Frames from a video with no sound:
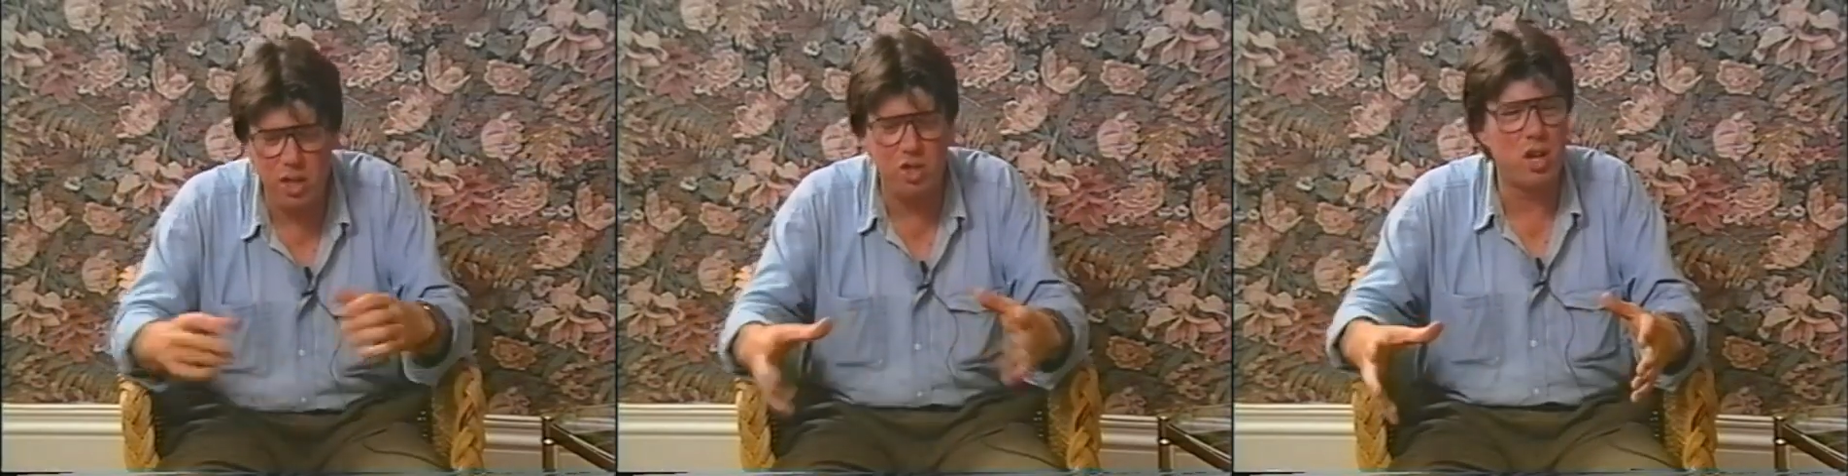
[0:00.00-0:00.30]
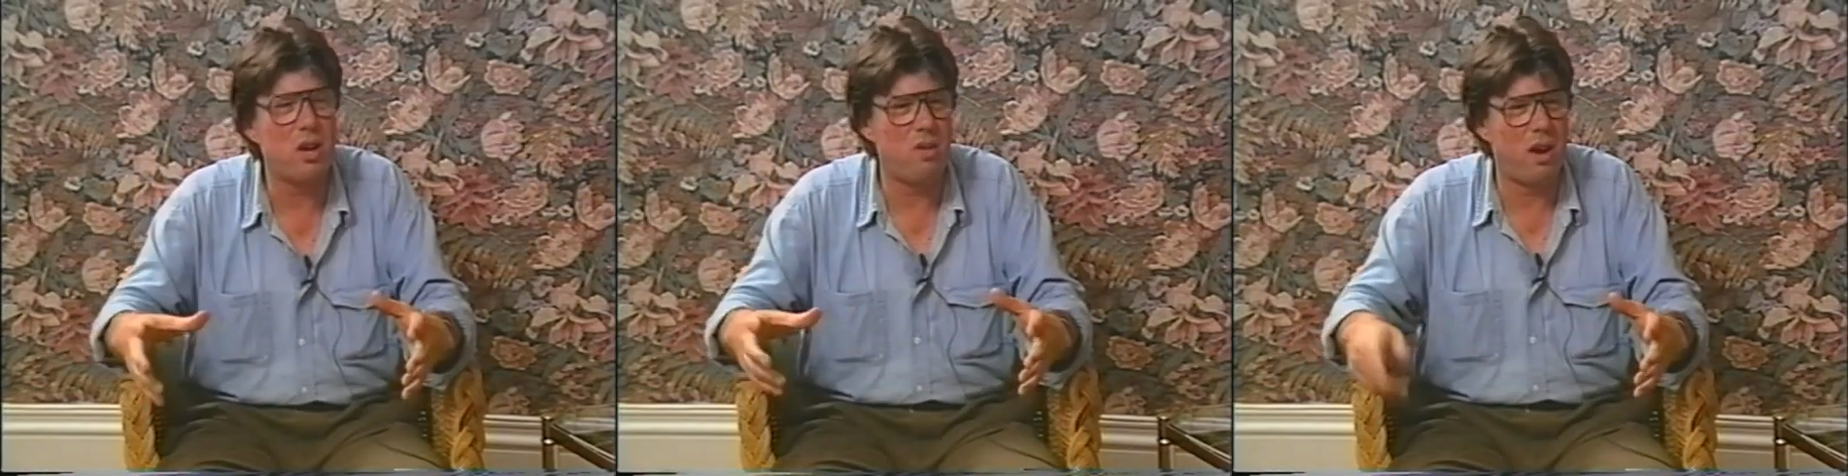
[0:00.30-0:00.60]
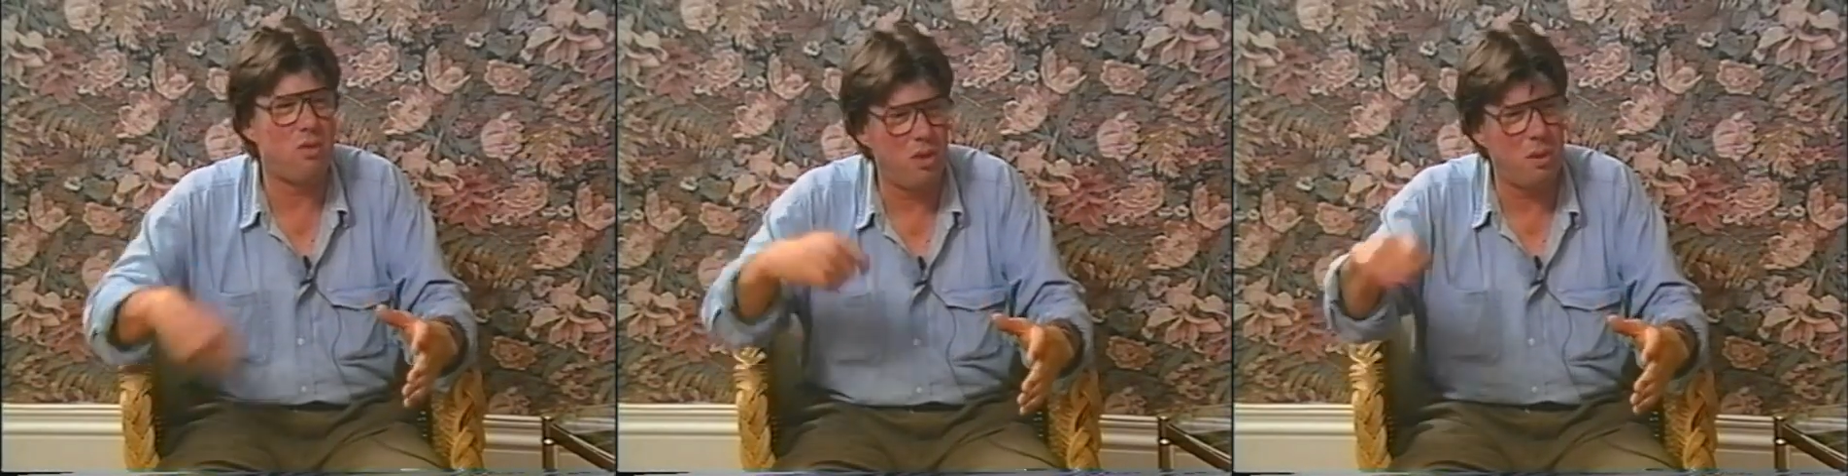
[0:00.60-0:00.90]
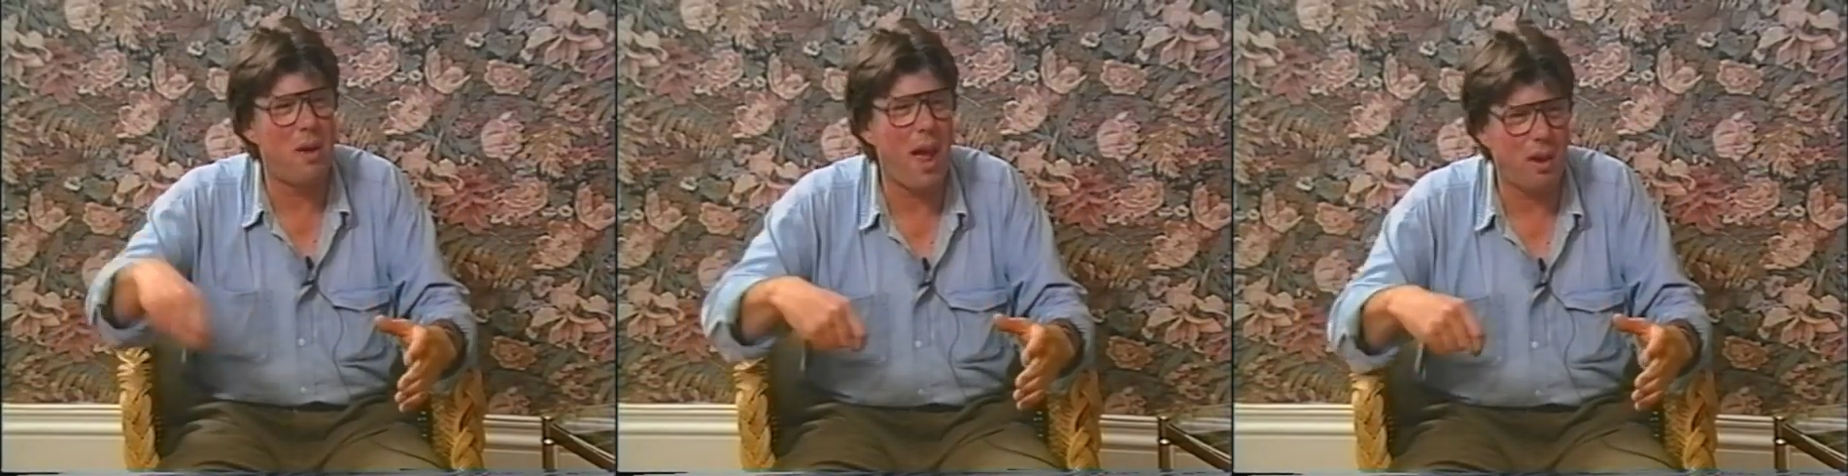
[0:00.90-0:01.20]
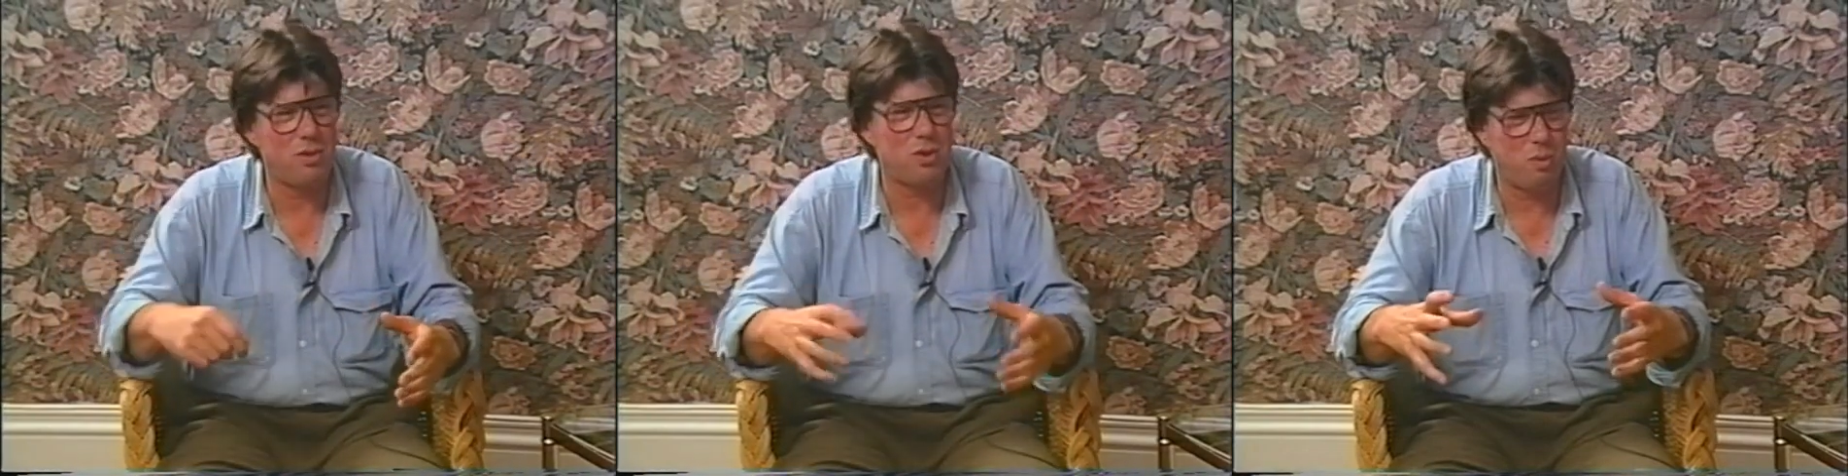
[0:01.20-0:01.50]
a generator on the back.
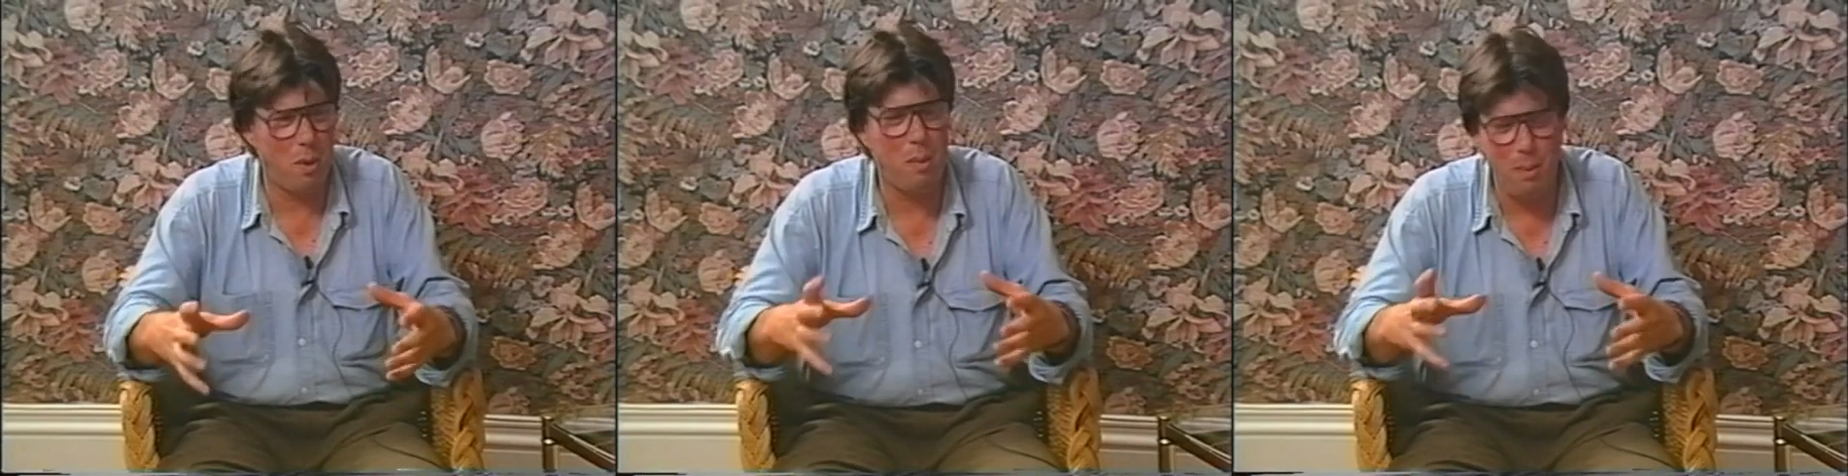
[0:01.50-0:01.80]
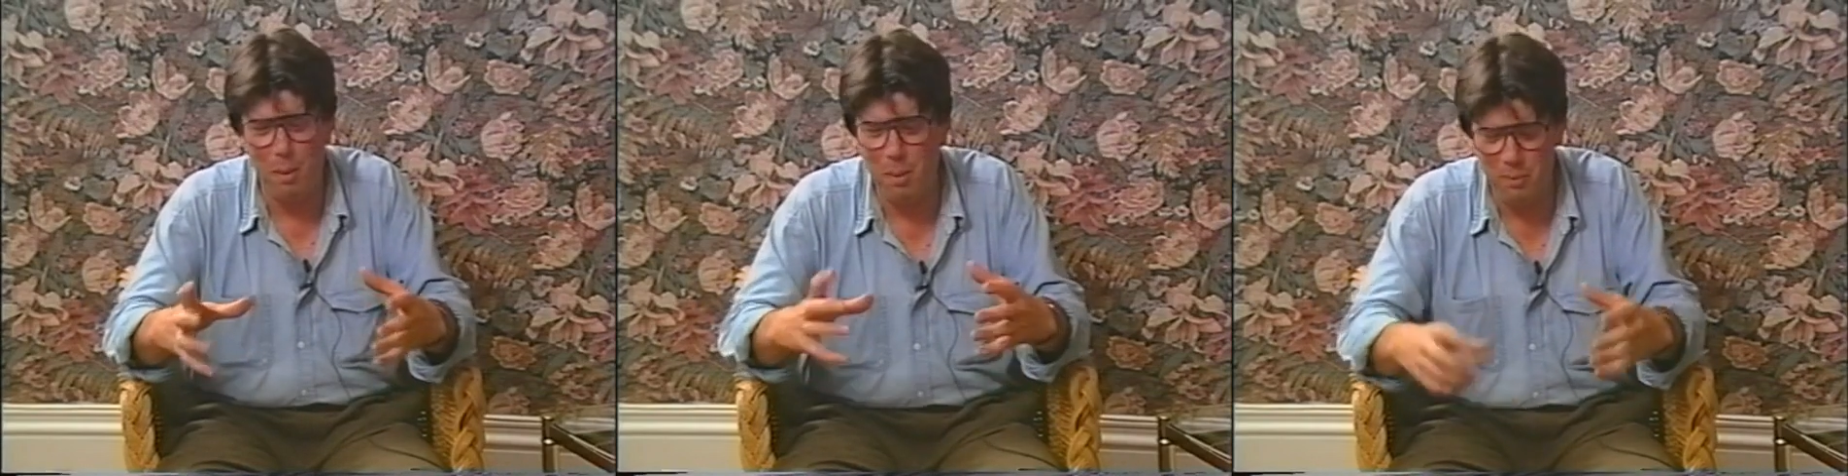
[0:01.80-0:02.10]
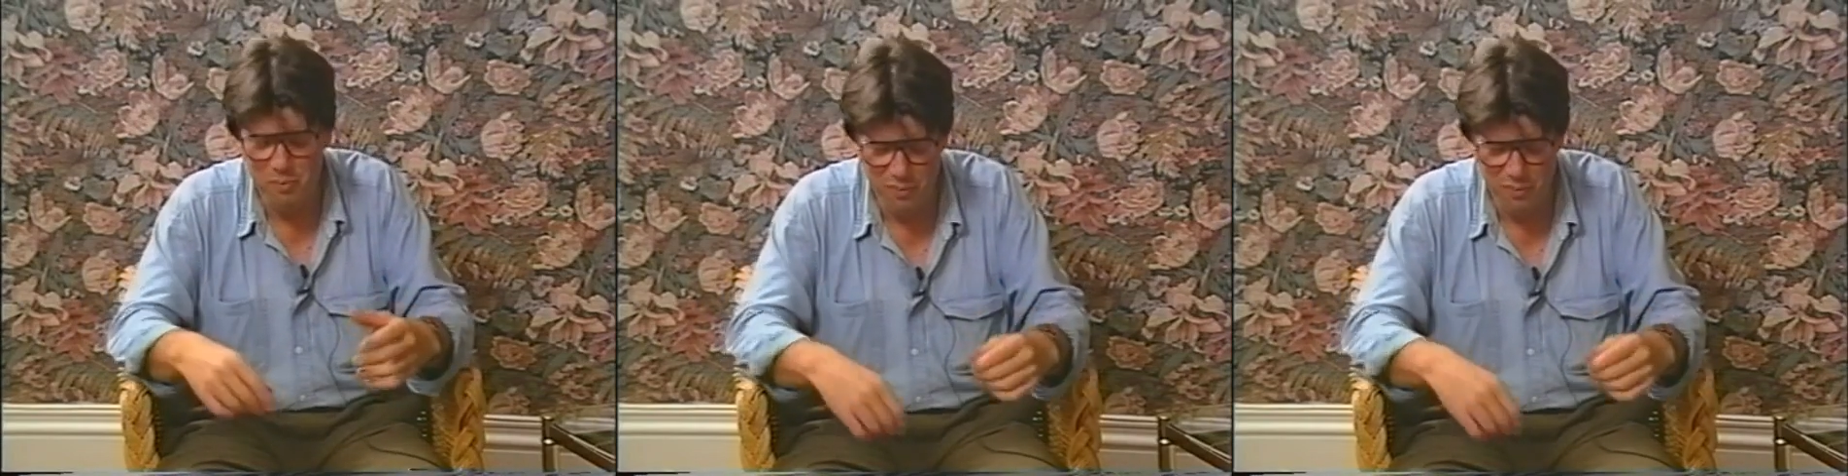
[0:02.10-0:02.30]
And, blah, blah, blah,